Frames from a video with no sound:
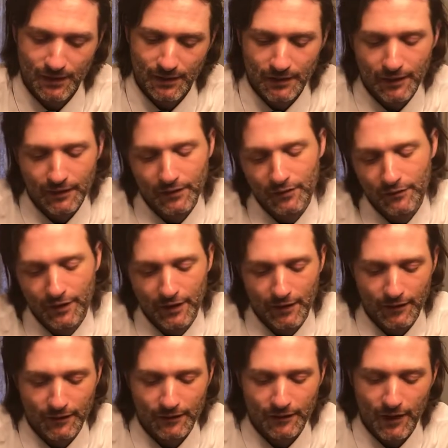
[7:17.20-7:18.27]
This over here
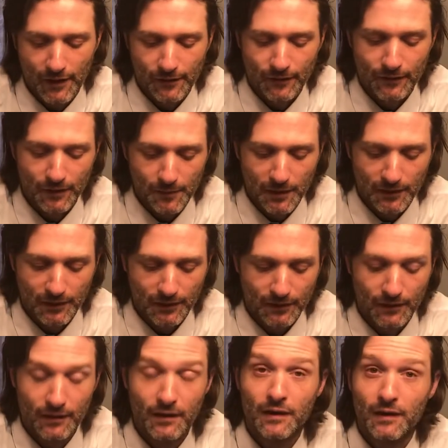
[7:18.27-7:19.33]
is Dr. Simmons.
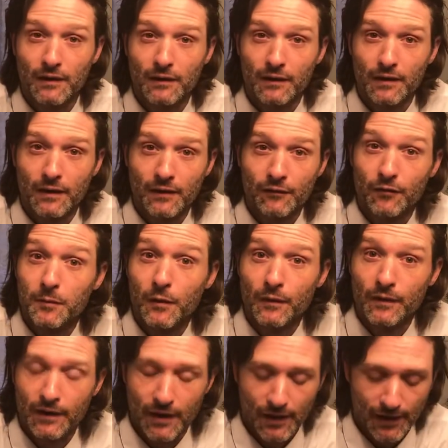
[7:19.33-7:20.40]
He's from
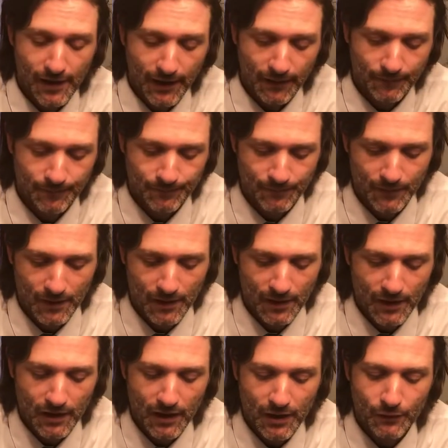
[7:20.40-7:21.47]
UCLA.
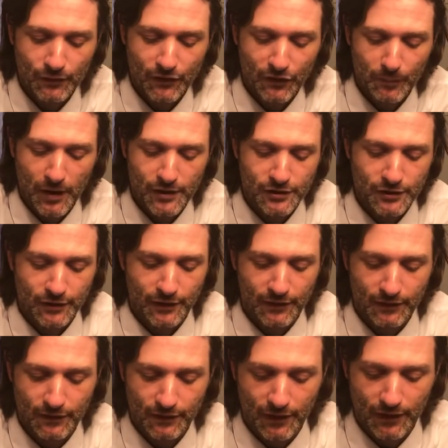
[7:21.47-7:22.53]
He was a
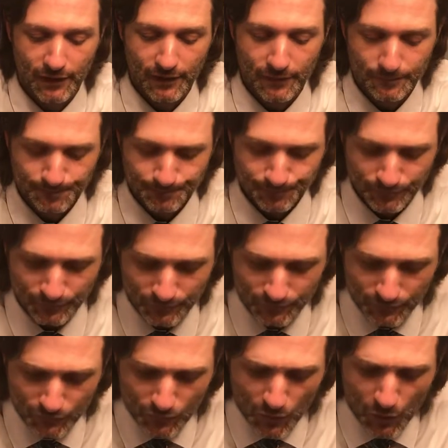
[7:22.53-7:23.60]
specialist in
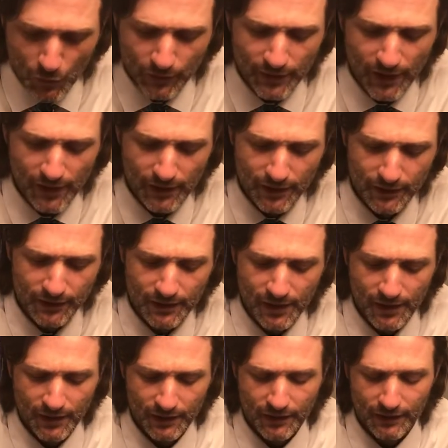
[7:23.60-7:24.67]
Ortega
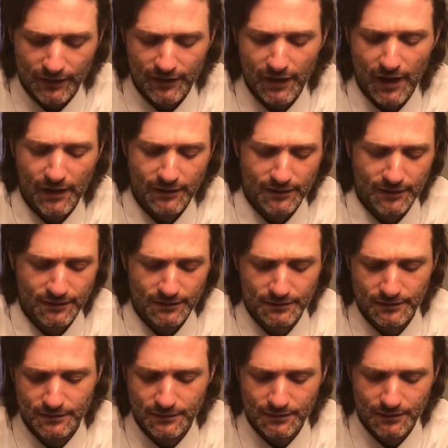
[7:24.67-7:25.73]
Gasset.
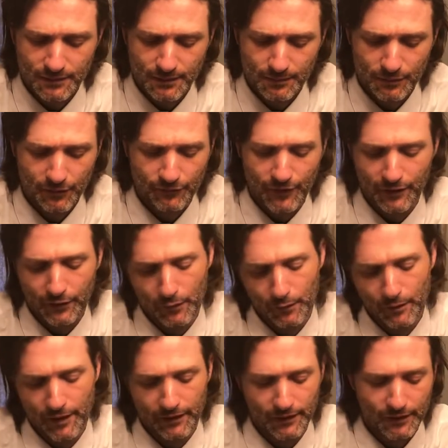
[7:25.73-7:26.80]
Professor
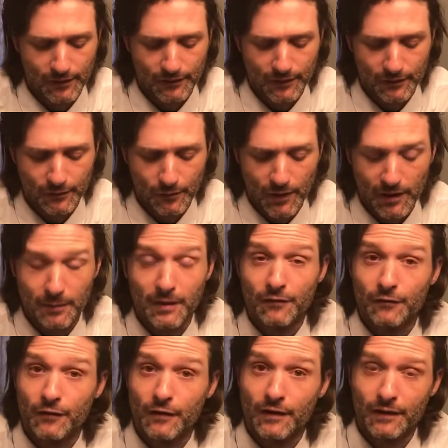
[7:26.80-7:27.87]
West here did quite a bit
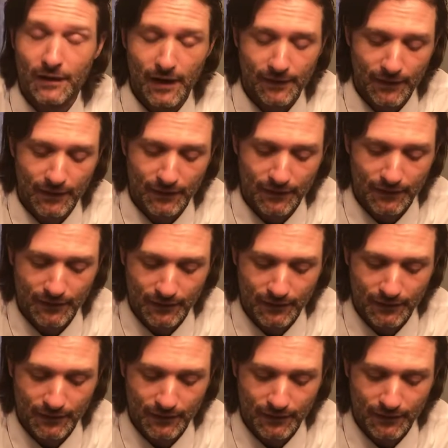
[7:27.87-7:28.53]
for his ethics,